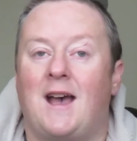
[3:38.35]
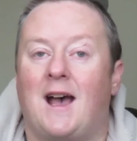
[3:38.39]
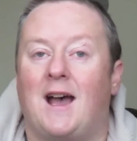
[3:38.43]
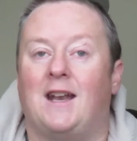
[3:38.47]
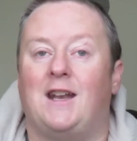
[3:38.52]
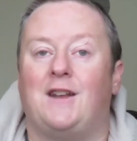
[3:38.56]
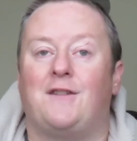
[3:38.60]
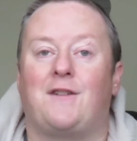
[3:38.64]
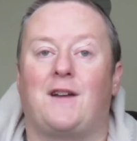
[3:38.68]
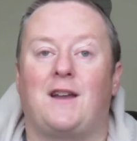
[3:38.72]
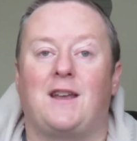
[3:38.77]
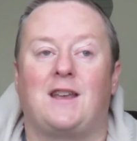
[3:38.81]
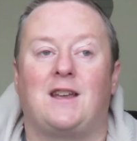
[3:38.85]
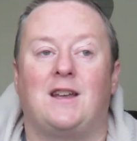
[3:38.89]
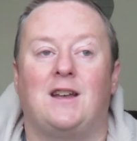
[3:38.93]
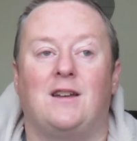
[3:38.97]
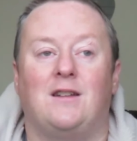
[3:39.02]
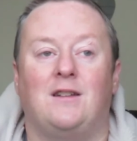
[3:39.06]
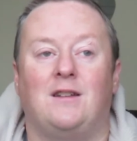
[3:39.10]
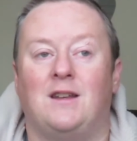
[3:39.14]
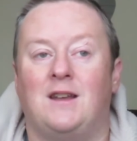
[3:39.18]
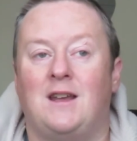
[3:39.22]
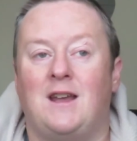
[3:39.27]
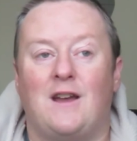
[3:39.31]
And if I
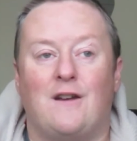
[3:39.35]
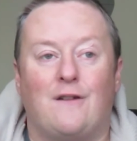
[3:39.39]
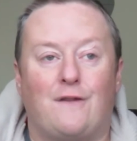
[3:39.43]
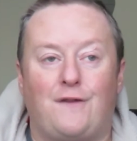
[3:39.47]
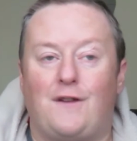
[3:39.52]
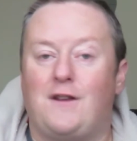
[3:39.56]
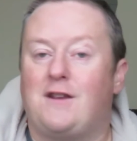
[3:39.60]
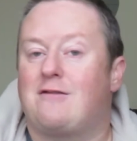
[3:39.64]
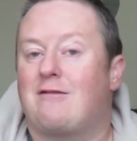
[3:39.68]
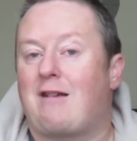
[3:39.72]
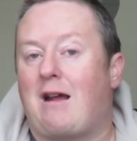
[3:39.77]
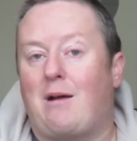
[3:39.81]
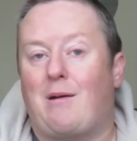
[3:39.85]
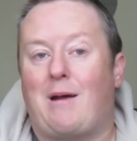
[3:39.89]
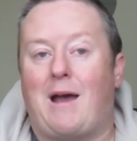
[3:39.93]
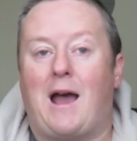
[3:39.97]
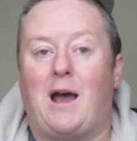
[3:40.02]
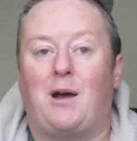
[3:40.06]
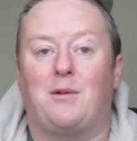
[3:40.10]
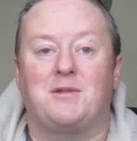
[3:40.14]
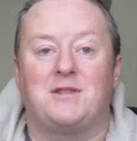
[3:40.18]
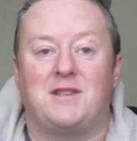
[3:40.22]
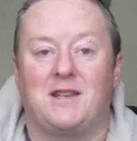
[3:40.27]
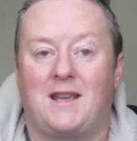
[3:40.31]
can figure out
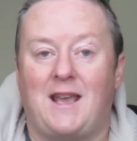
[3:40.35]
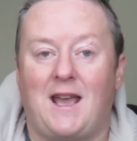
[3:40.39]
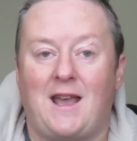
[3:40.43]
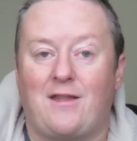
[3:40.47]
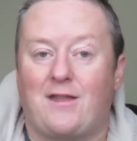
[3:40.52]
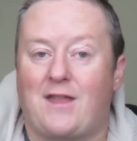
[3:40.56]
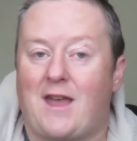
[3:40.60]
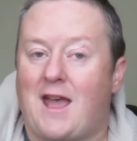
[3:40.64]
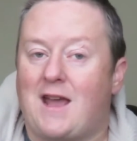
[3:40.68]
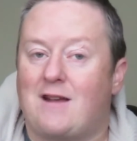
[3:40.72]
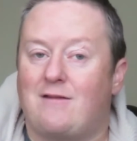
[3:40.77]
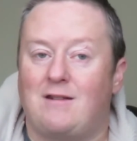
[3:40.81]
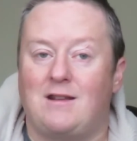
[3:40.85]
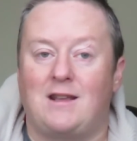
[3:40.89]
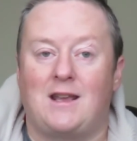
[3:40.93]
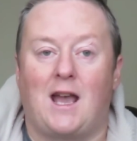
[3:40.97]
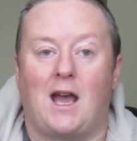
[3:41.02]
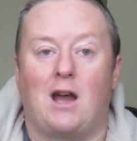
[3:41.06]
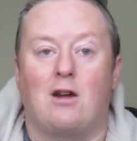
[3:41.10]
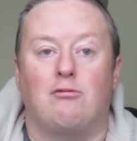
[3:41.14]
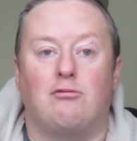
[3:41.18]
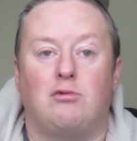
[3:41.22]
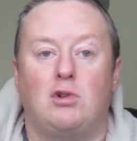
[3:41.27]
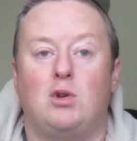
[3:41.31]
how to get there and
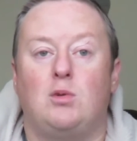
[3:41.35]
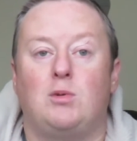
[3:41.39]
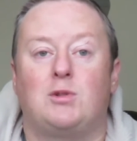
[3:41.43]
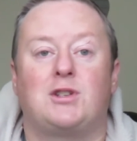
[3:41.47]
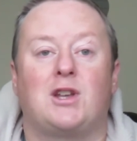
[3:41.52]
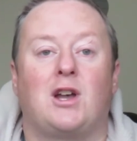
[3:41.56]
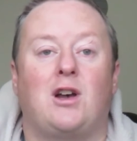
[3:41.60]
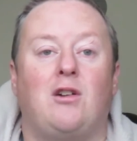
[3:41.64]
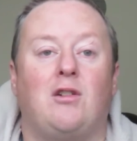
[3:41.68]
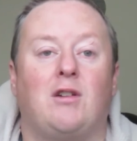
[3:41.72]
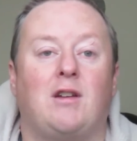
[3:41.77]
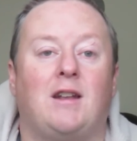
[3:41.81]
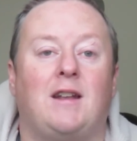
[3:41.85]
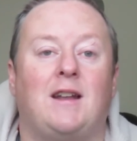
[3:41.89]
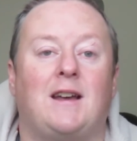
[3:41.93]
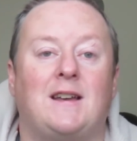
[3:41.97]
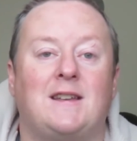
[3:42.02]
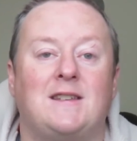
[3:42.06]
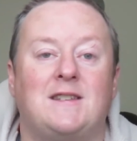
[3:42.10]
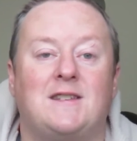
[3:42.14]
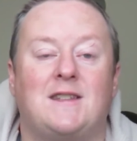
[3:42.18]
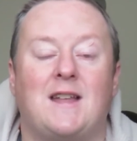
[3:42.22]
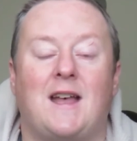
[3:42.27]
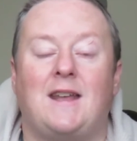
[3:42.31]
get a route
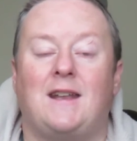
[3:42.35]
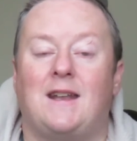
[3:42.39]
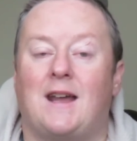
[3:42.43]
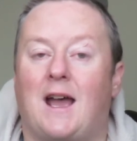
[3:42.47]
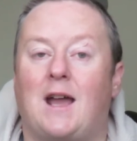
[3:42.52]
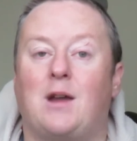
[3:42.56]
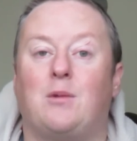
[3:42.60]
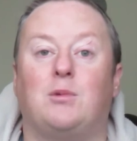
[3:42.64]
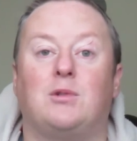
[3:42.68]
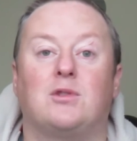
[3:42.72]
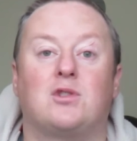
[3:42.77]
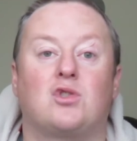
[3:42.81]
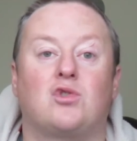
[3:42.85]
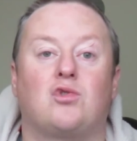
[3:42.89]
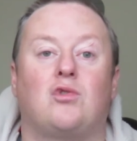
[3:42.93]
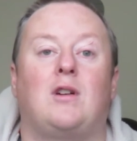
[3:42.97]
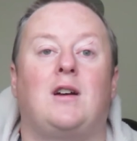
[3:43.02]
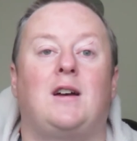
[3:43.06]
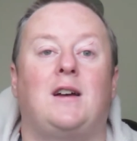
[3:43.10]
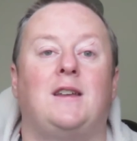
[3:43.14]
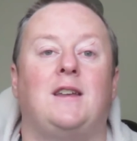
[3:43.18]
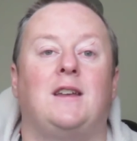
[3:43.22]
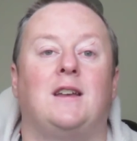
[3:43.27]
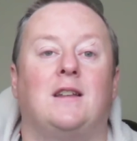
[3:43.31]
organised, then I will
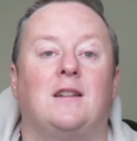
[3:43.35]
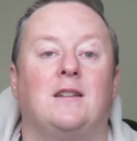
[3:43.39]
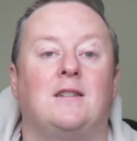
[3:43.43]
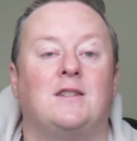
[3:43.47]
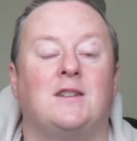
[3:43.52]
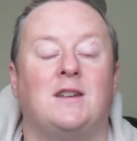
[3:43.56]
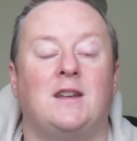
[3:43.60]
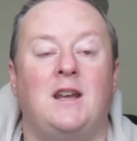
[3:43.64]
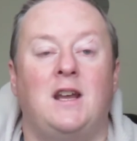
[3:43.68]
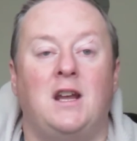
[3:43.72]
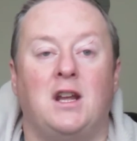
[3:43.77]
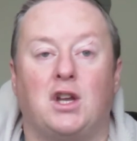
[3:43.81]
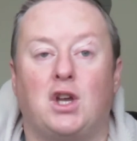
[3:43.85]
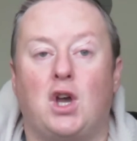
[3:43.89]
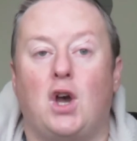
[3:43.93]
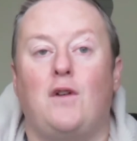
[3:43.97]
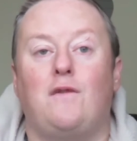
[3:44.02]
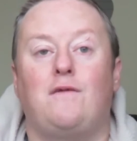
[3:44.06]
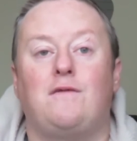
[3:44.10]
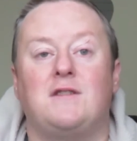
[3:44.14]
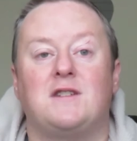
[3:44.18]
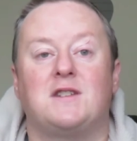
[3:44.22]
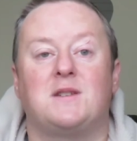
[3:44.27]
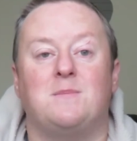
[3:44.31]
try and
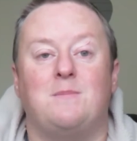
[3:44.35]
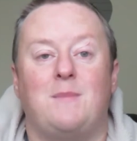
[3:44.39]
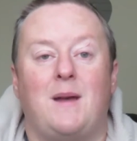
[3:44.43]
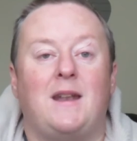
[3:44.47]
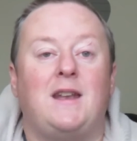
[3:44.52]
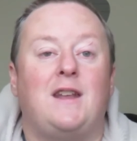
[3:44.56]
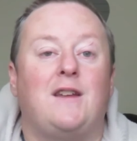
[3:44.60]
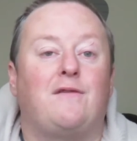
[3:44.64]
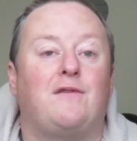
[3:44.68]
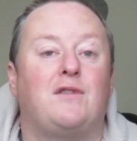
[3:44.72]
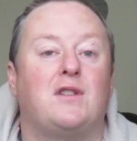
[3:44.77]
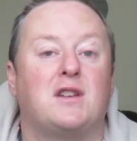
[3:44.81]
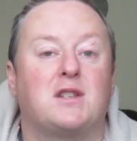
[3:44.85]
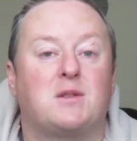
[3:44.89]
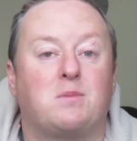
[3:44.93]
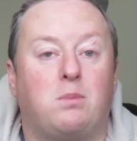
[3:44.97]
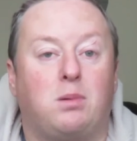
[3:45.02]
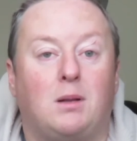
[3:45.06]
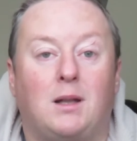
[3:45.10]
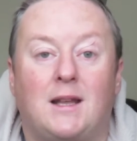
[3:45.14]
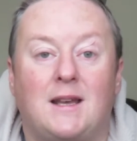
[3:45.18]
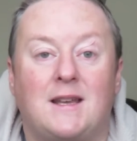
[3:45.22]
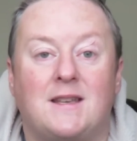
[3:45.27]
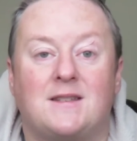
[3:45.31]
cover as many of those
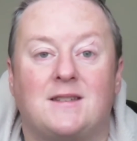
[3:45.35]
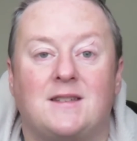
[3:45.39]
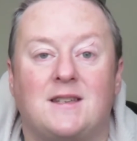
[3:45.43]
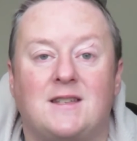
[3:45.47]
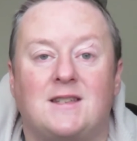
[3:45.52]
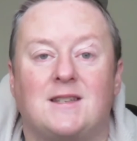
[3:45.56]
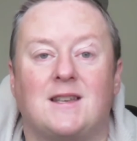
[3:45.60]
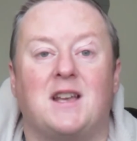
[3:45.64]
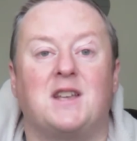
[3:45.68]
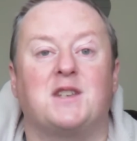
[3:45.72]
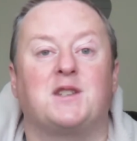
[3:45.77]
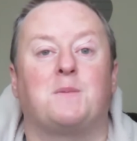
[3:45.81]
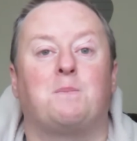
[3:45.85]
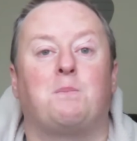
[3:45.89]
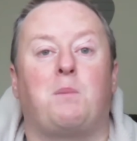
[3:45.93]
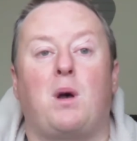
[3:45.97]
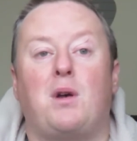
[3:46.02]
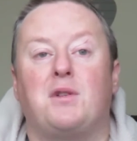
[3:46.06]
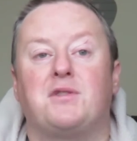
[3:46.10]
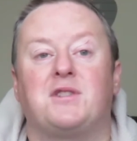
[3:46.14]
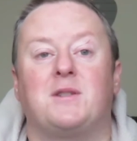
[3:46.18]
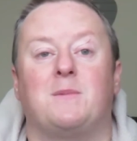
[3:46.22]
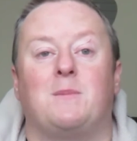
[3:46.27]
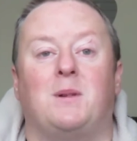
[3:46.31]
places as
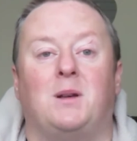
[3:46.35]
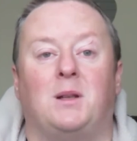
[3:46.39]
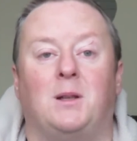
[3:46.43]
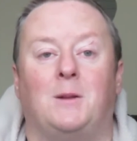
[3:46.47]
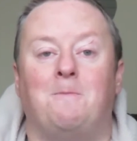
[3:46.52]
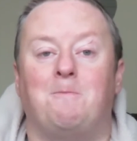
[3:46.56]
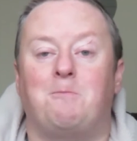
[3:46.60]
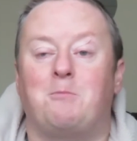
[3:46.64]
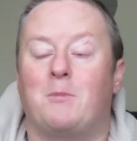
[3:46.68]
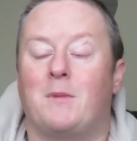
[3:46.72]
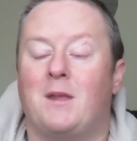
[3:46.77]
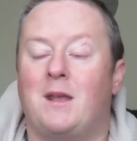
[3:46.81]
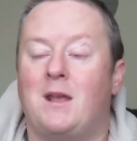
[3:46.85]
possible.